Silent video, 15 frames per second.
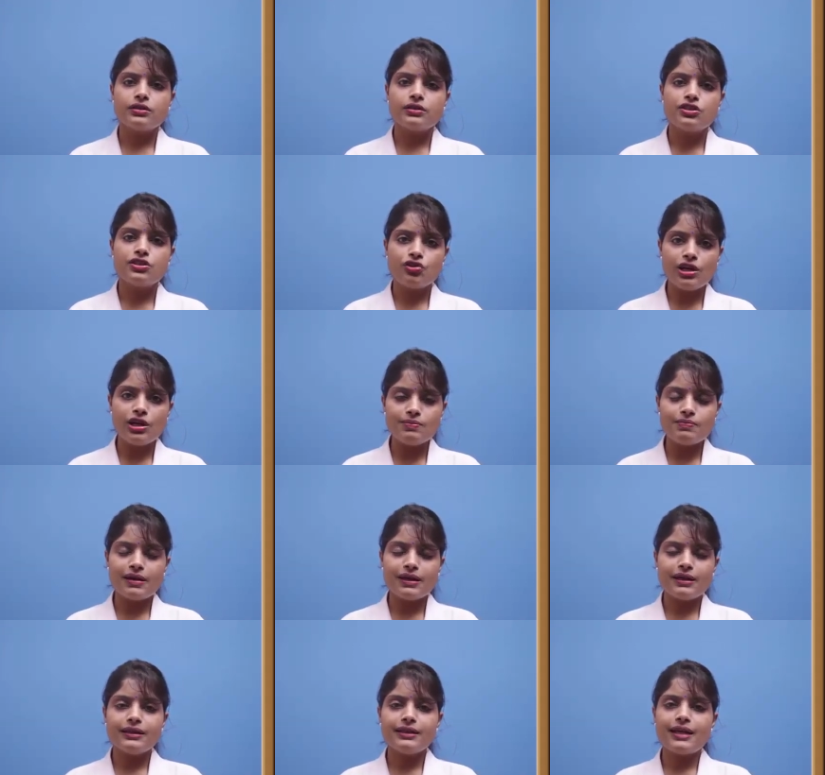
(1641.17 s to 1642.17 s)
The
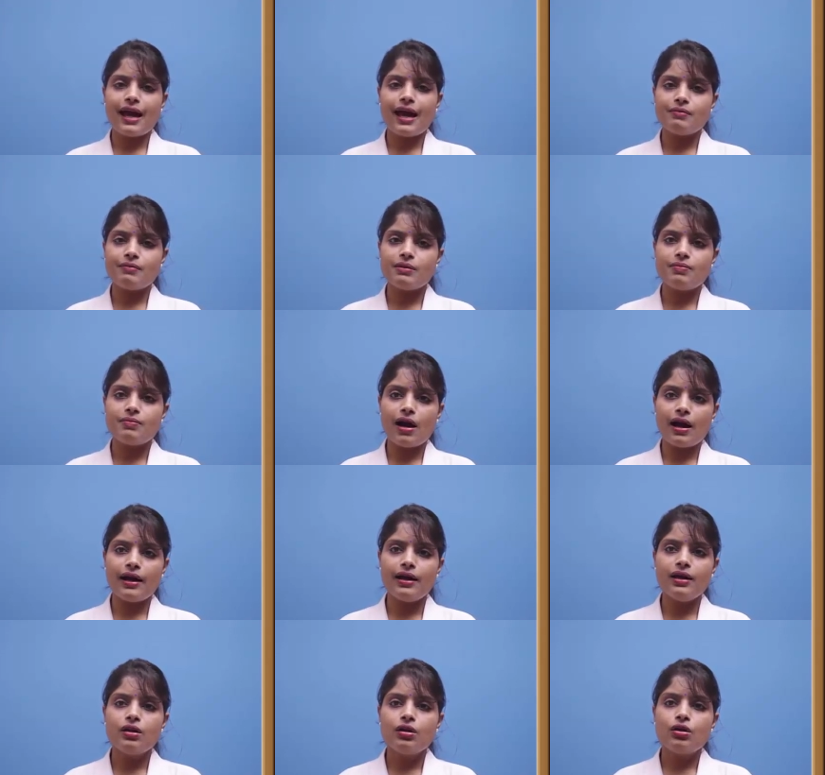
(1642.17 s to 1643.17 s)
treatment can be
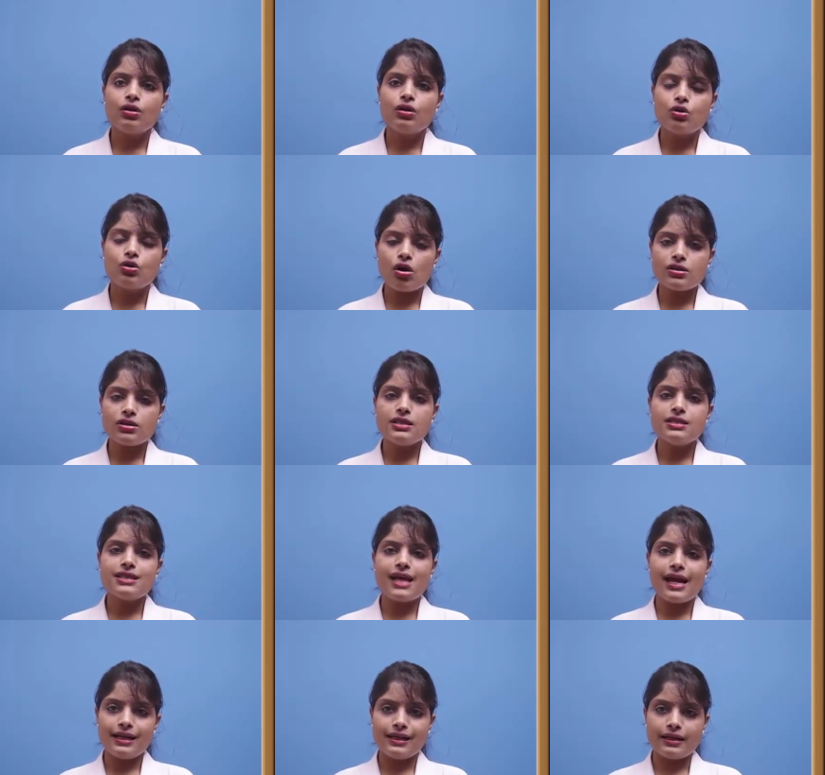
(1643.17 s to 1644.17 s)
by
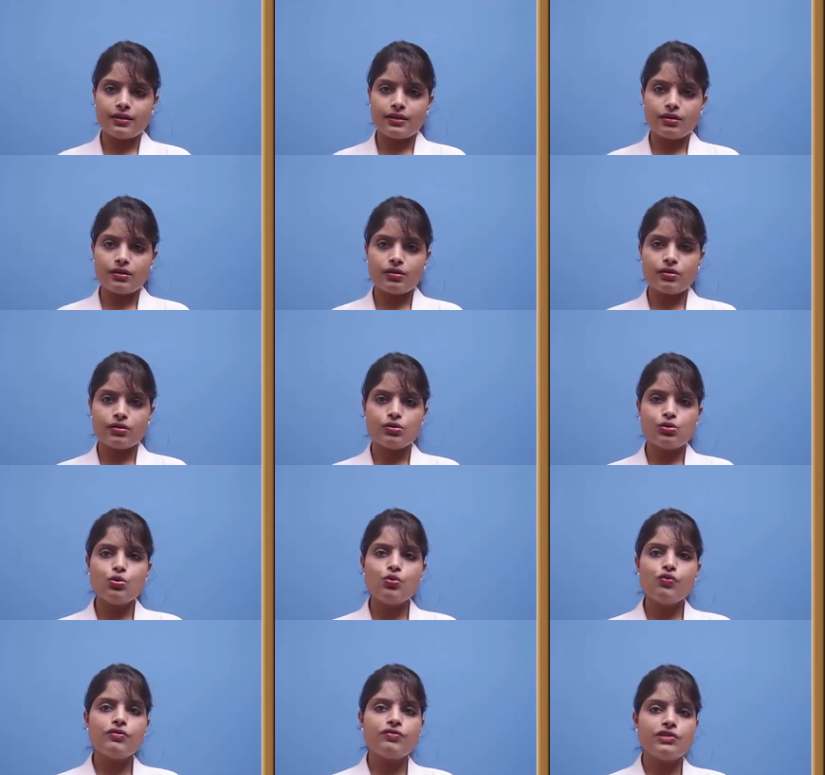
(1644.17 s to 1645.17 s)
doxycycline
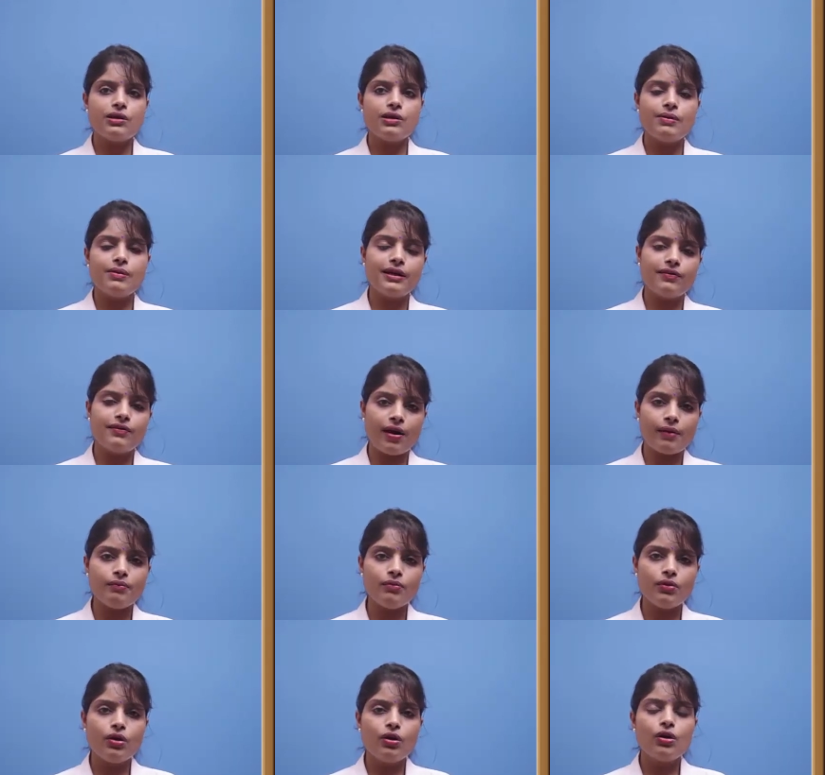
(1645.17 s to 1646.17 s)
250 mg
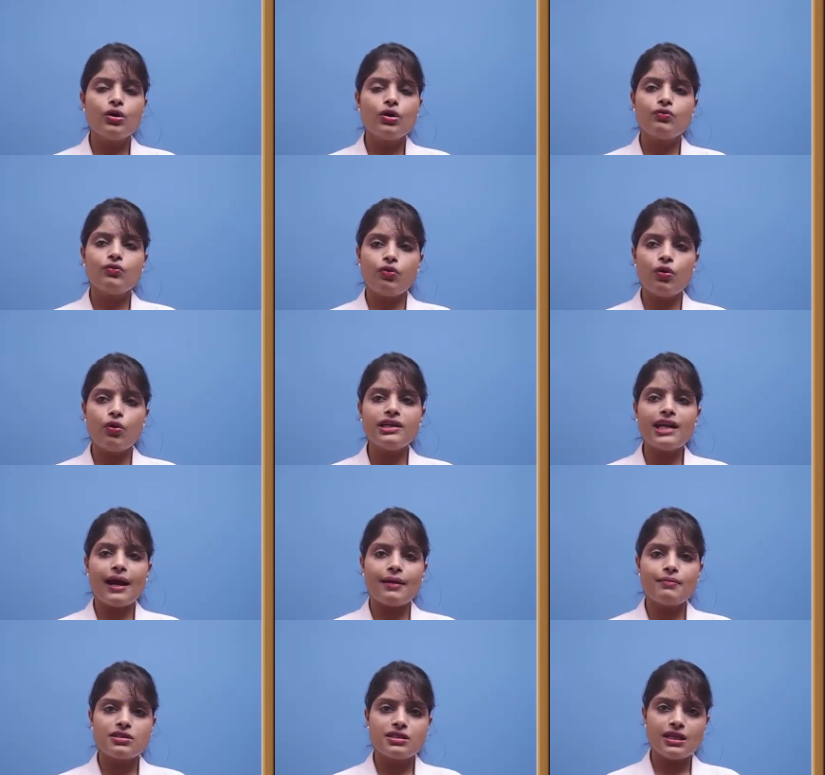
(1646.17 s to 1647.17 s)
4
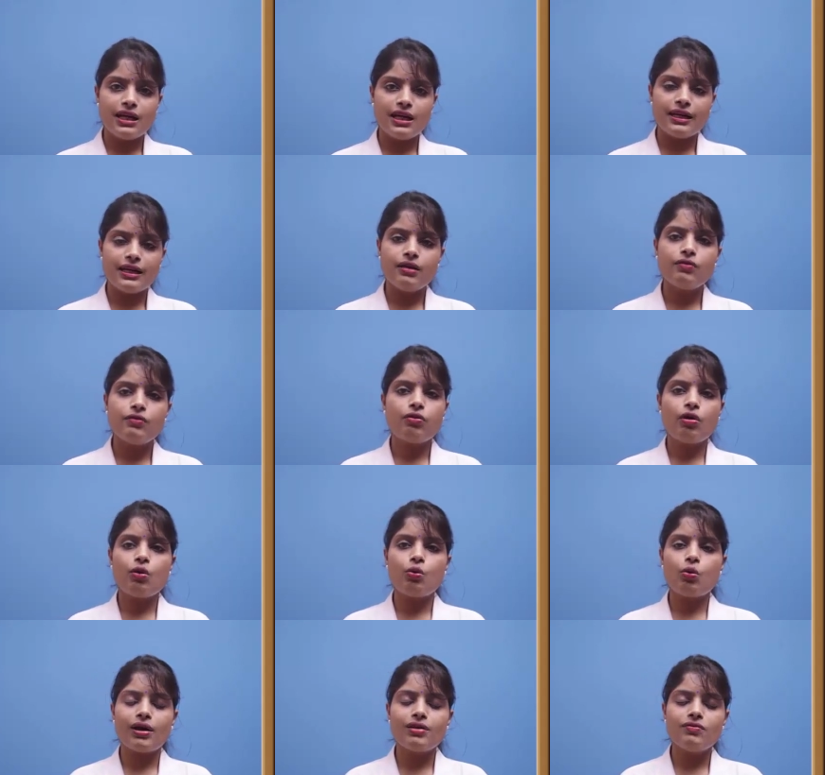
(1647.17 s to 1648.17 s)
times daily
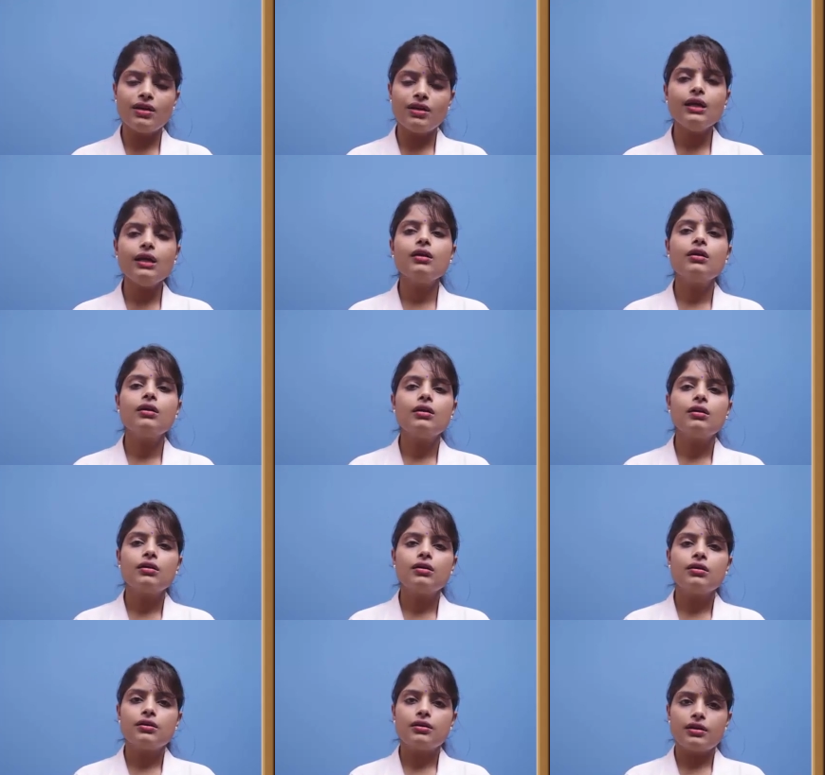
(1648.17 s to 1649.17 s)
for 1 week,
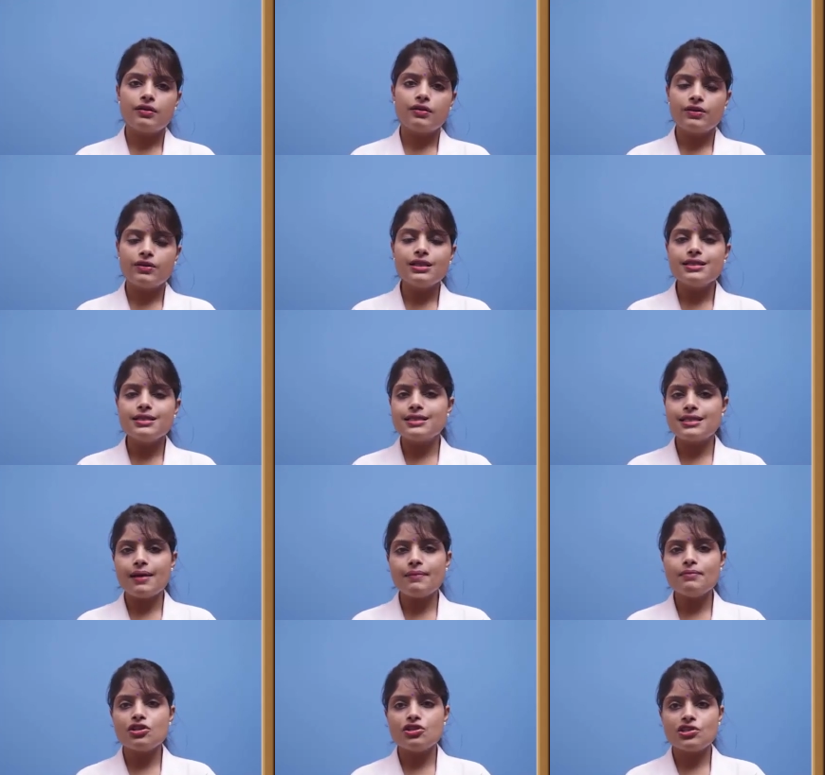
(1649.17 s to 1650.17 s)
even
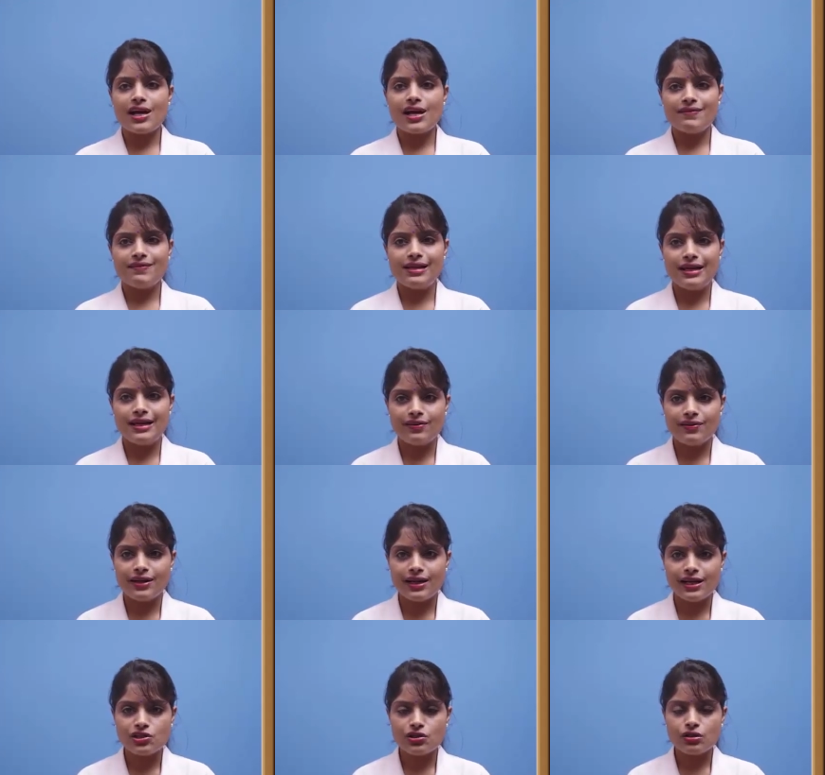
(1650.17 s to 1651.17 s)
subgingival
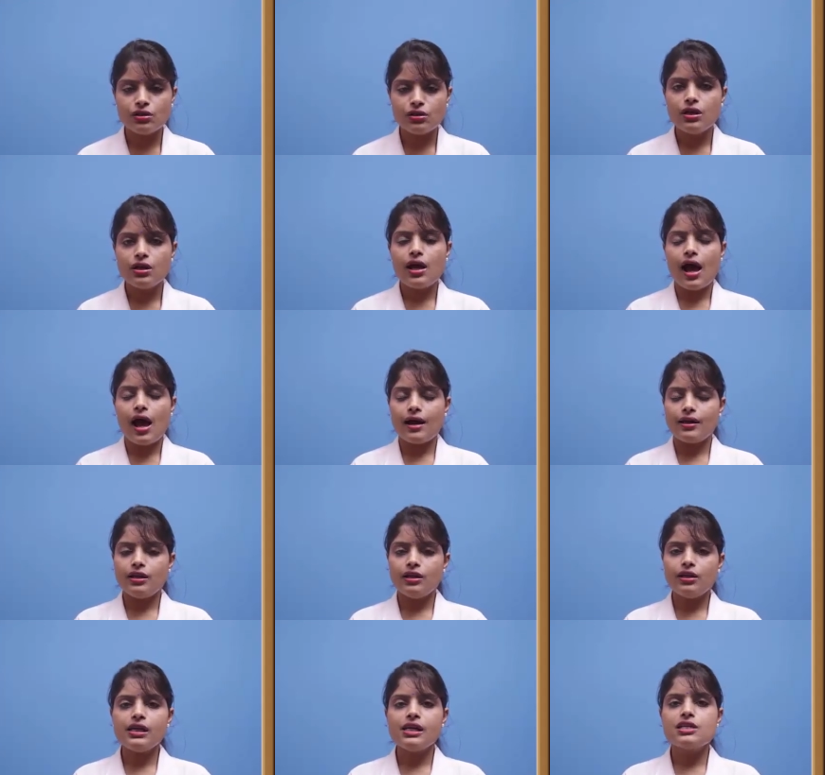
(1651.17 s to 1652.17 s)
irrigation and
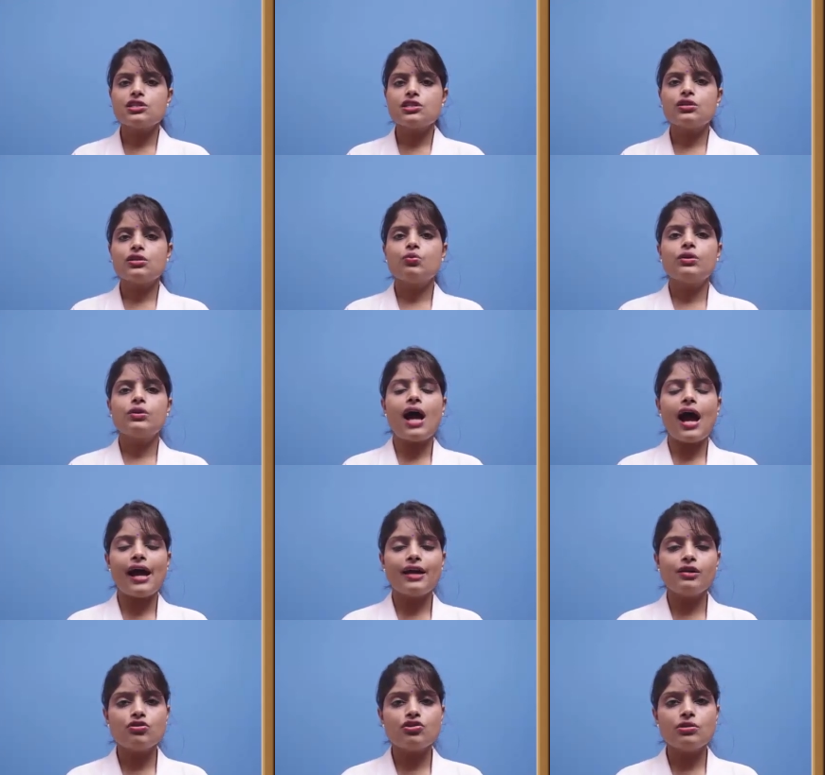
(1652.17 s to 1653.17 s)
irrigation with
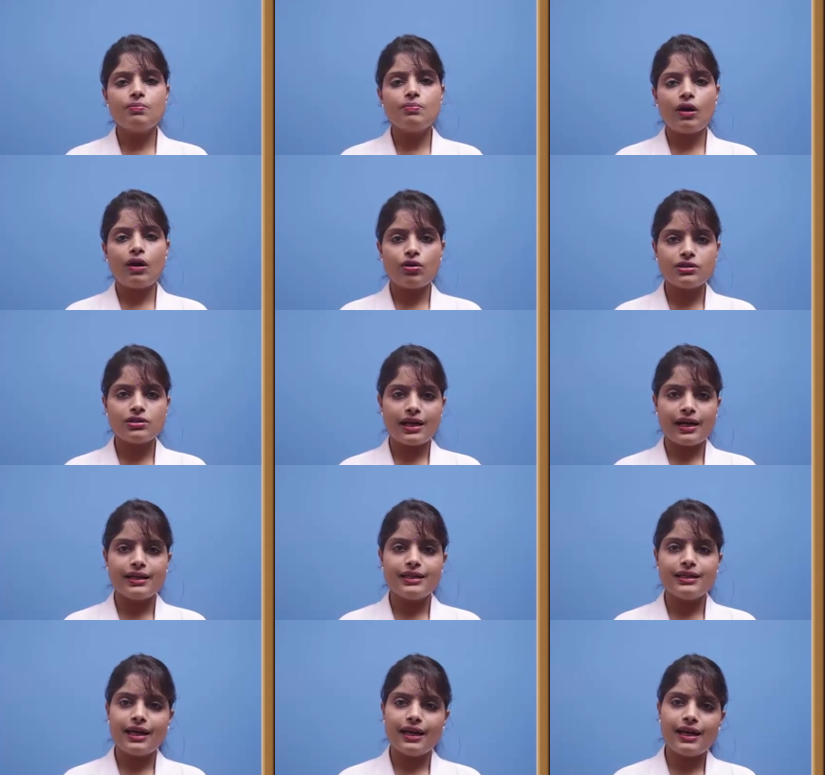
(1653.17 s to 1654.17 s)
hydrogen
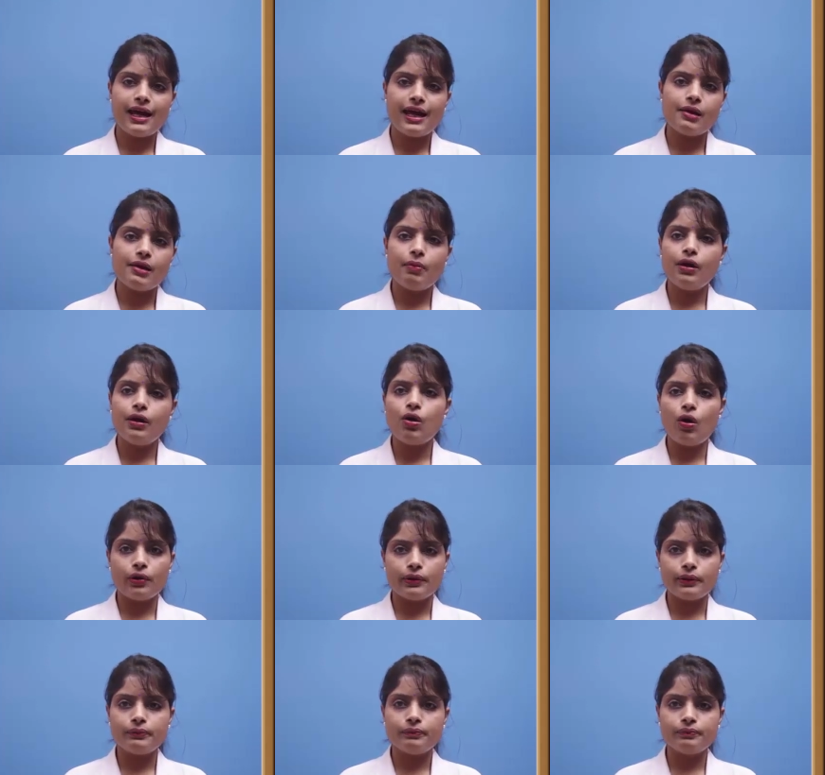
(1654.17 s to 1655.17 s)
peroxide can help a lot